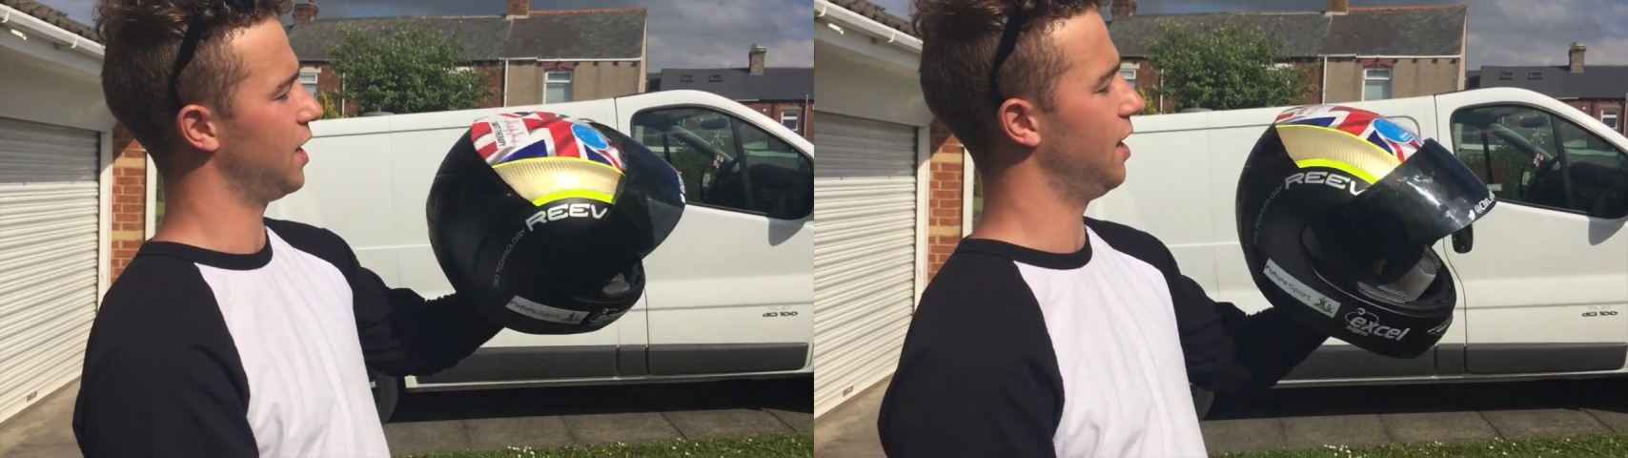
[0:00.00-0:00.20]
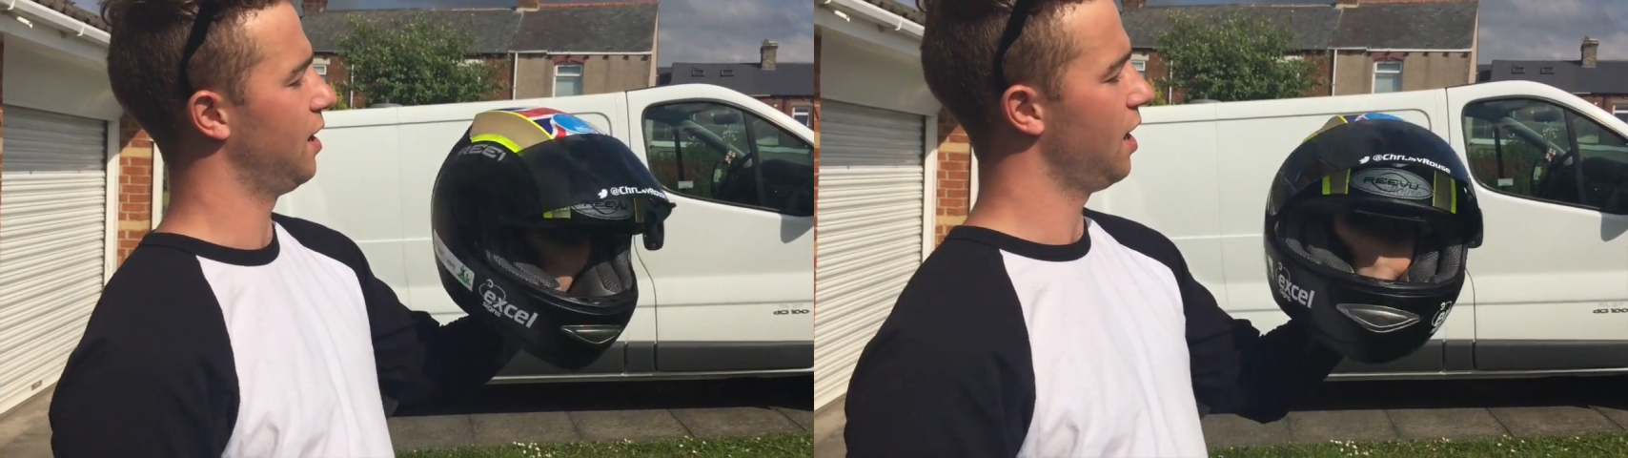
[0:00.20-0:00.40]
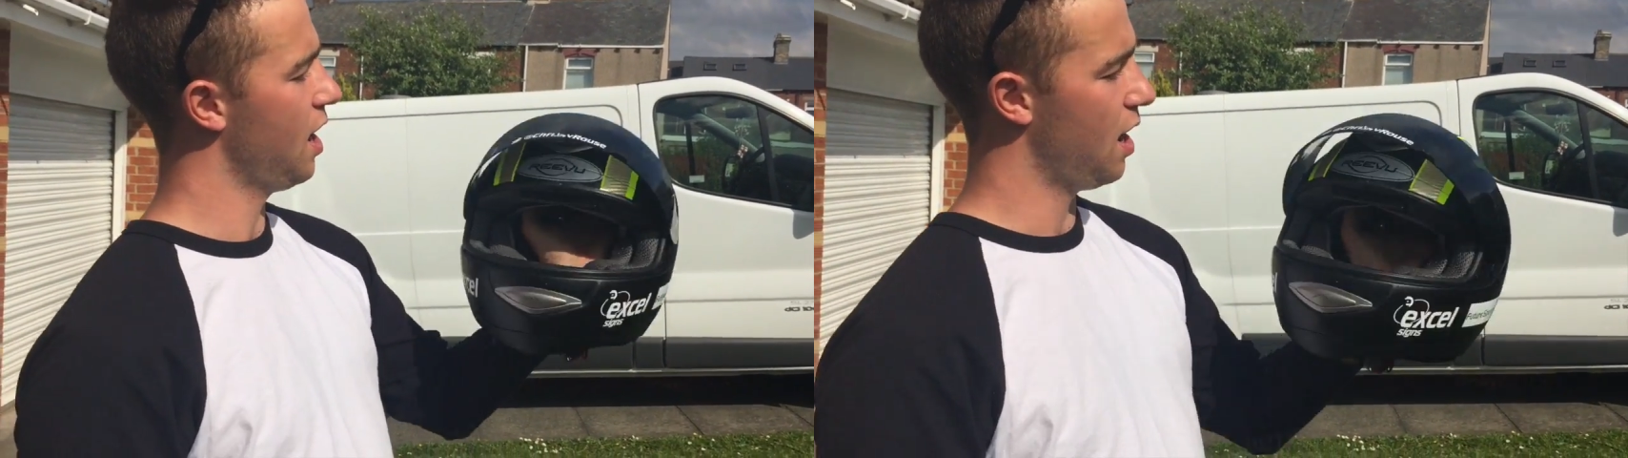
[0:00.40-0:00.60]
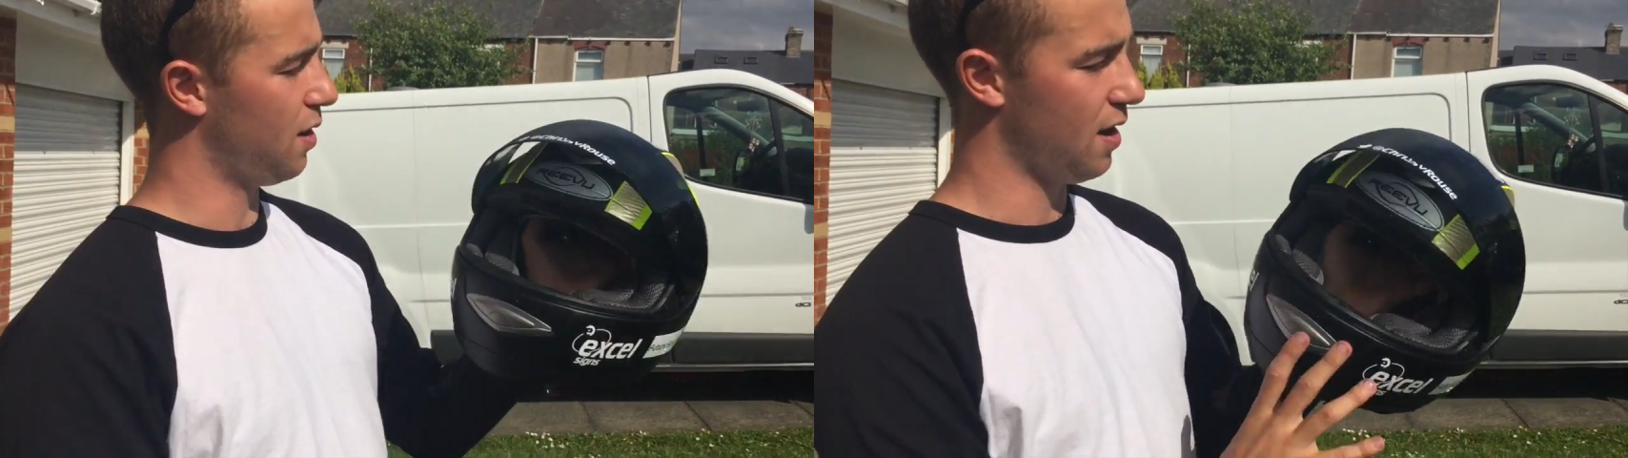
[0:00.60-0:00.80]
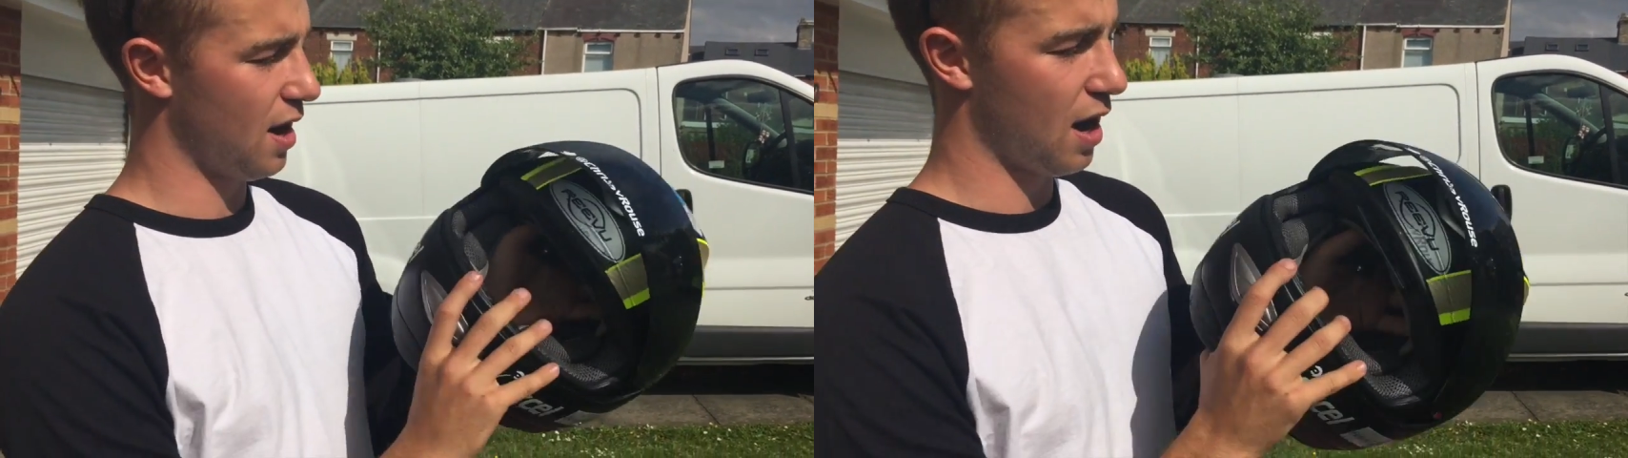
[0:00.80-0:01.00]
here.
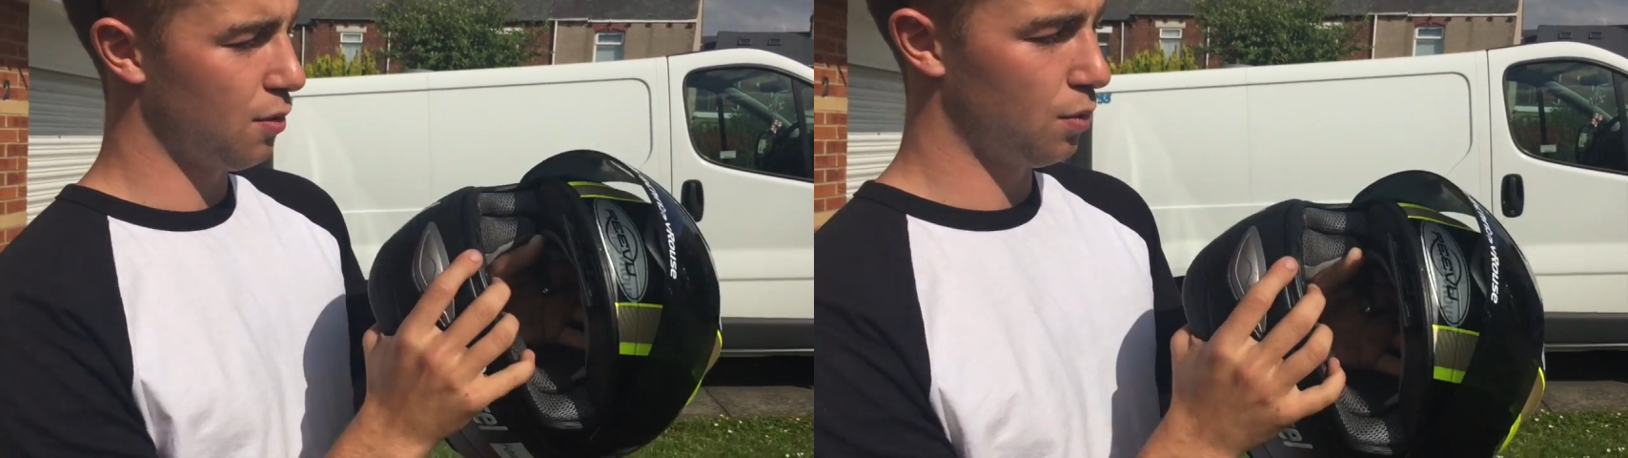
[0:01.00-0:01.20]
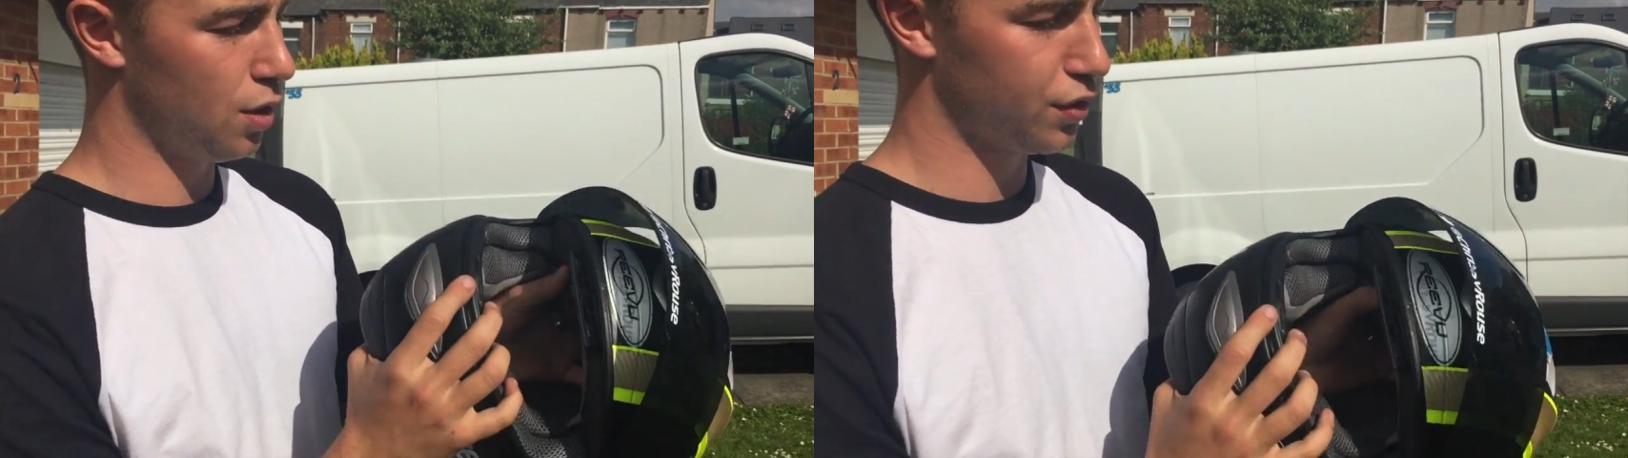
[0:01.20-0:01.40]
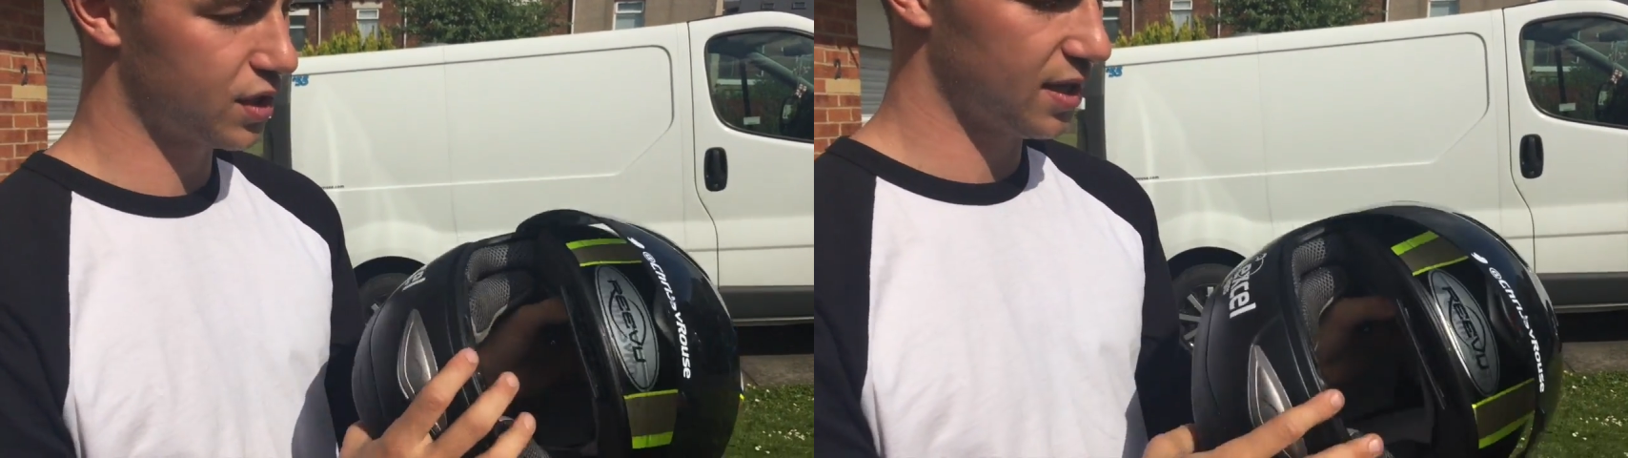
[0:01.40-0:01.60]
And how it works